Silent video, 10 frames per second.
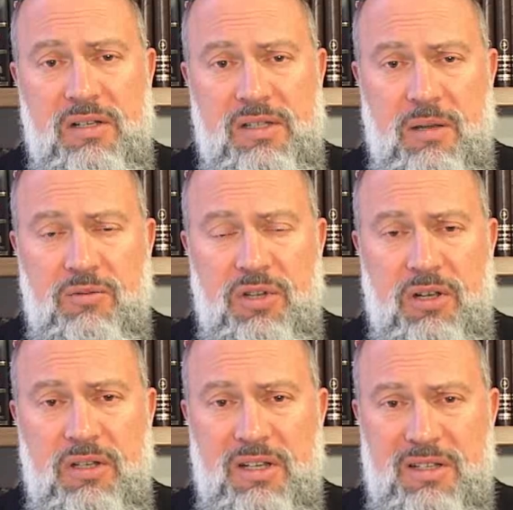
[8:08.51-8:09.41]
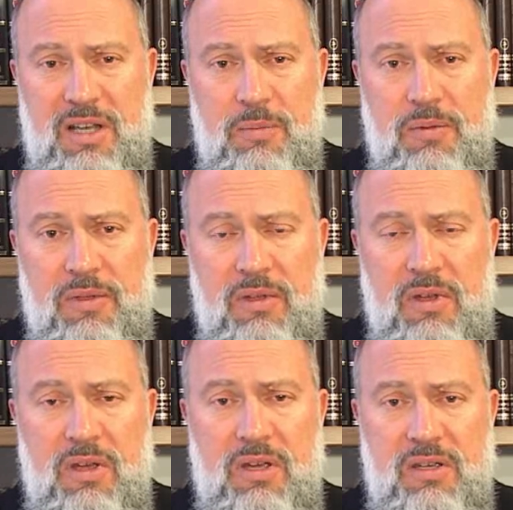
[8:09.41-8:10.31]
subject in depth
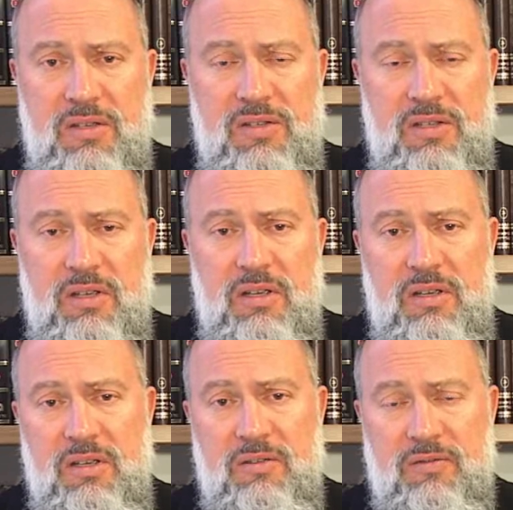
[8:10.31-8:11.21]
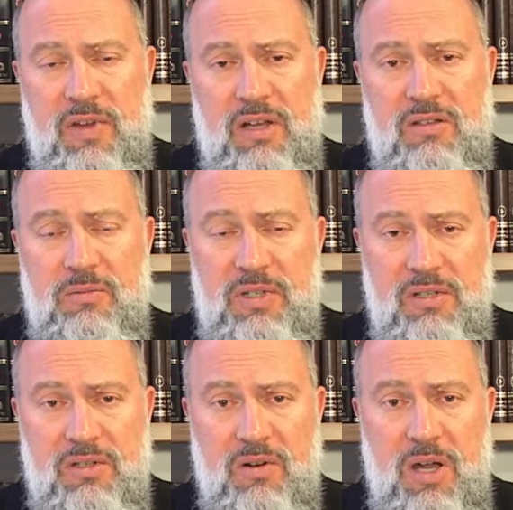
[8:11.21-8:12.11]
is in fact to be
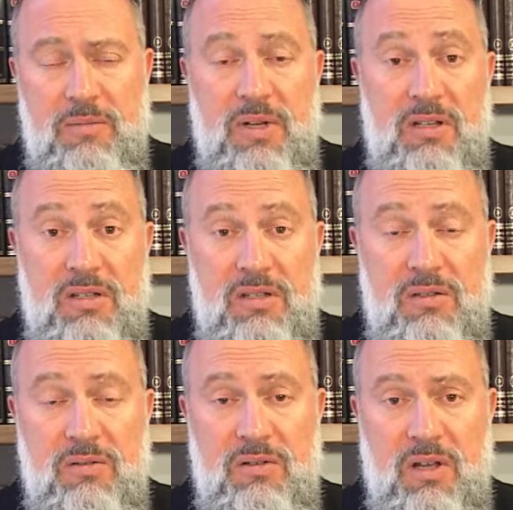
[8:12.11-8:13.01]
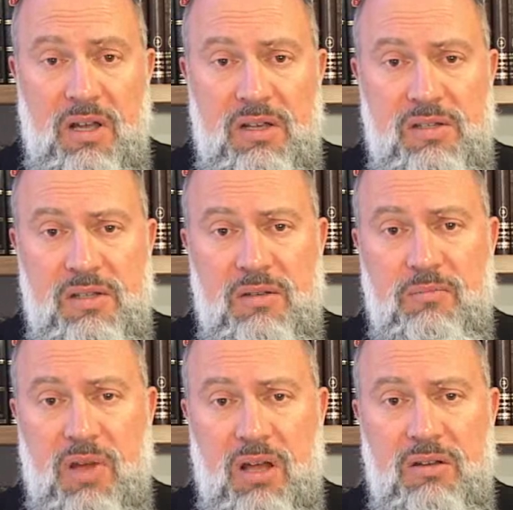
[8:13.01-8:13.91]
described and understood as
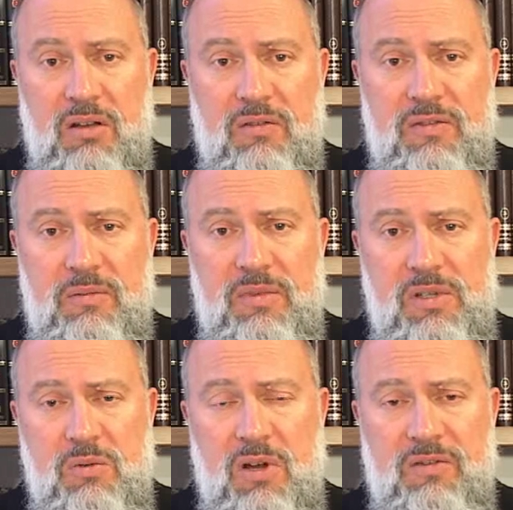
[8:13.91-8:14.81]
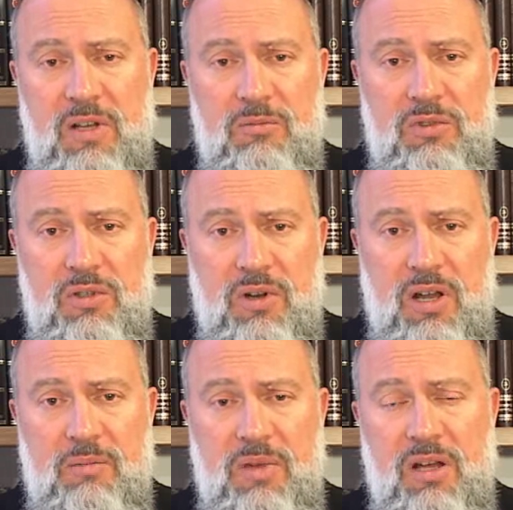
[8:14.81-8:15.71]
part of the Miswa of Talmud
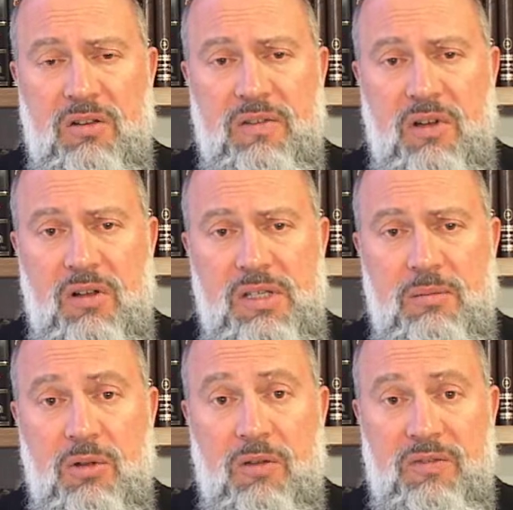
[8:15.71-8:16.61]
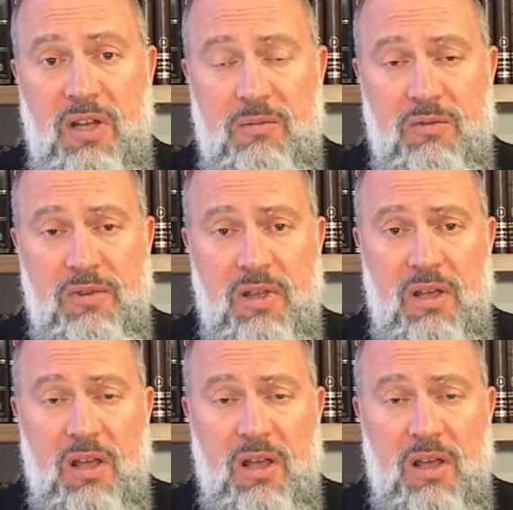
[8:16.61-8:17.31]
Torah, part of the concept of Talmud.